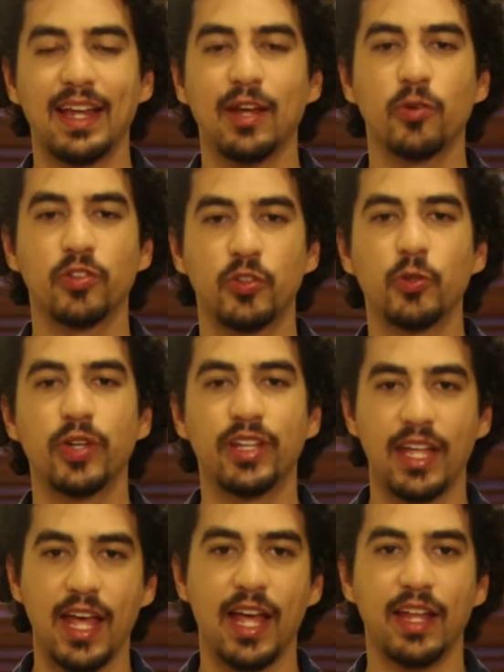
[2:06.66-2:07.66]
And I was doing
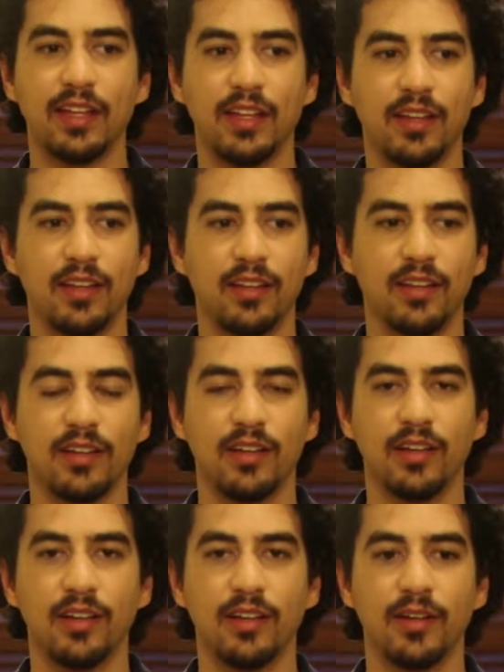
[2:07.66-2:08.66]
that
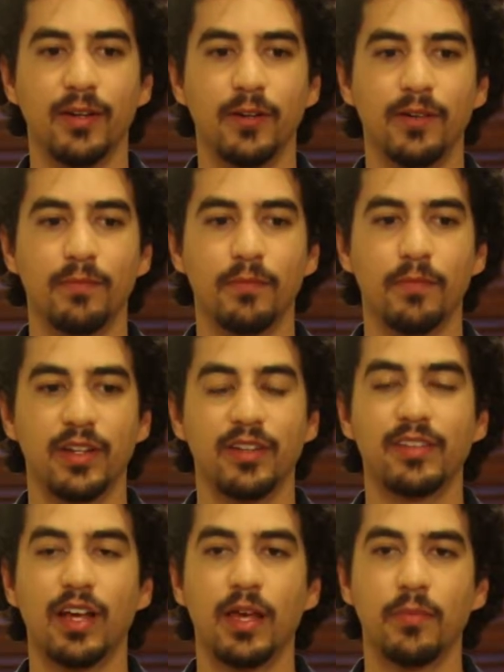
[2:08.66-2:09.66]
by the
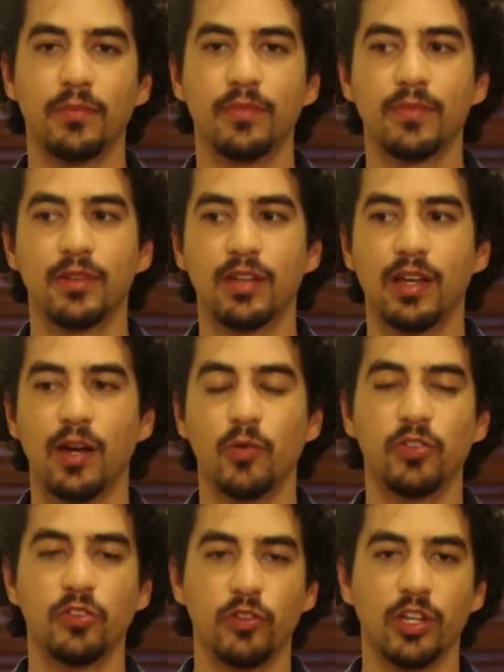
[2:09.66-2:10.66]
time I
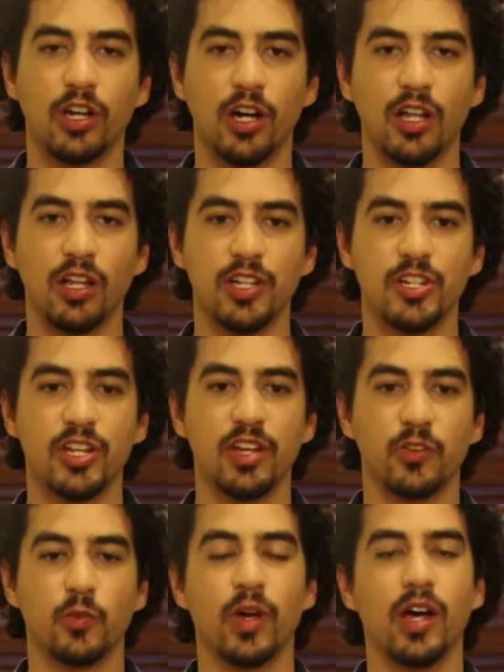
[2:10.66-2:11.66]
was doing college
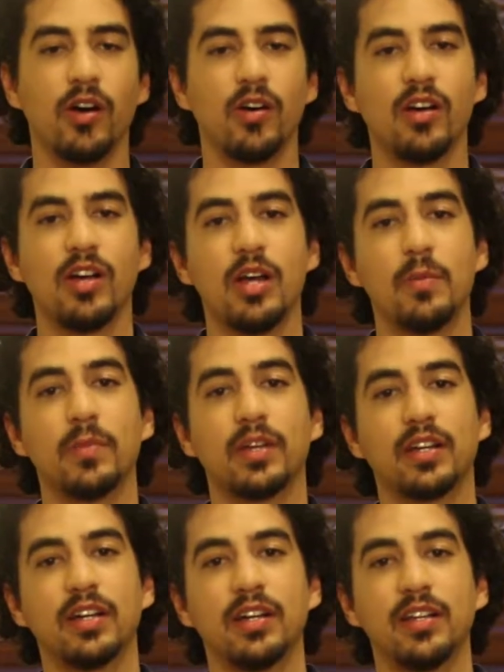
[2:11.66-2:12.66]
as well,
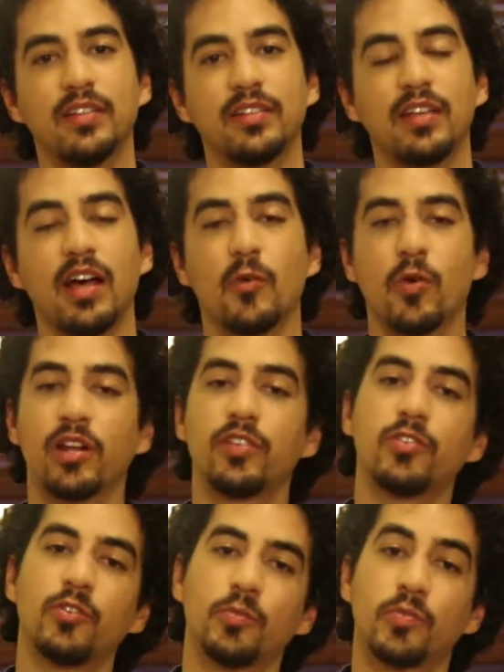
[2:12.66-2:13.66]
because I wanted
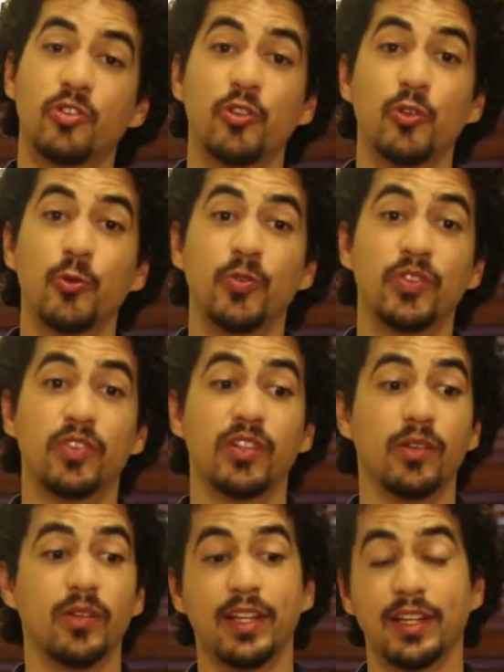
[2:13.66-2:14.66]
to pursue
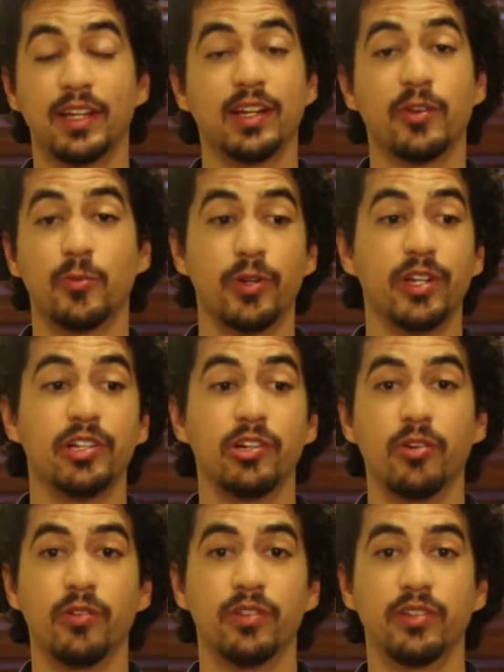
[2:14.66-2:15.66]
a career
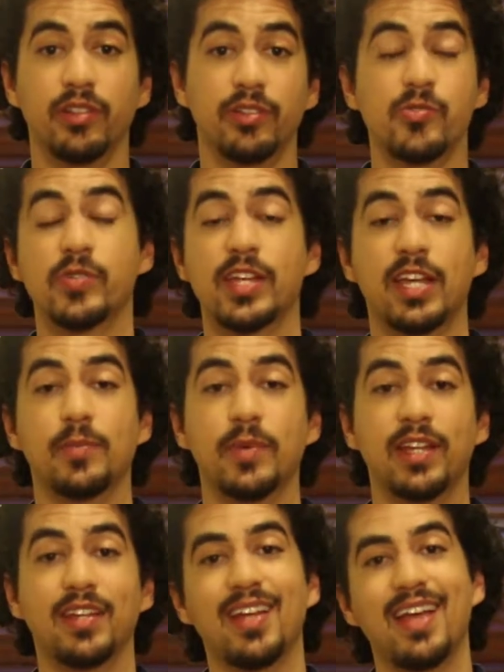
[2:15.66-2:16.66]
on
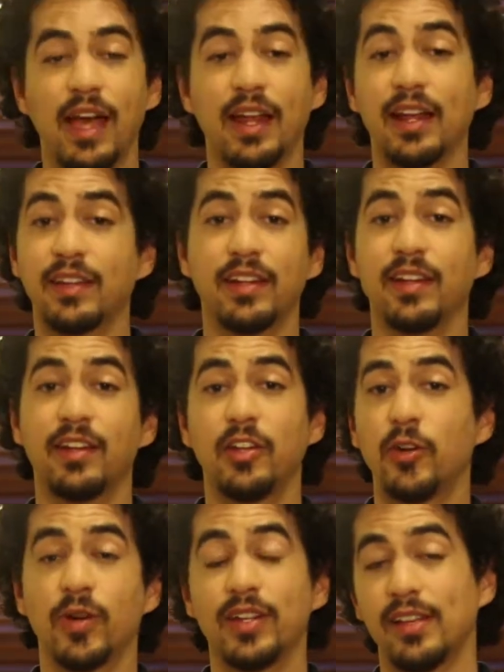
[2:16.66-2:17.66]
entertainment, and I didn't
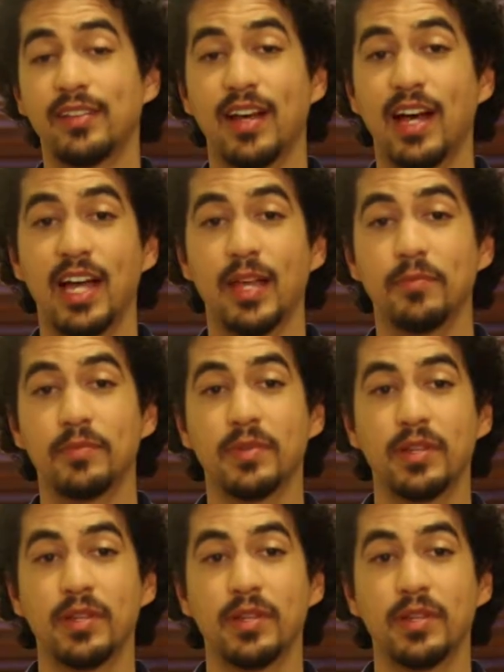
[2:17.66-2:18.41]
know at that time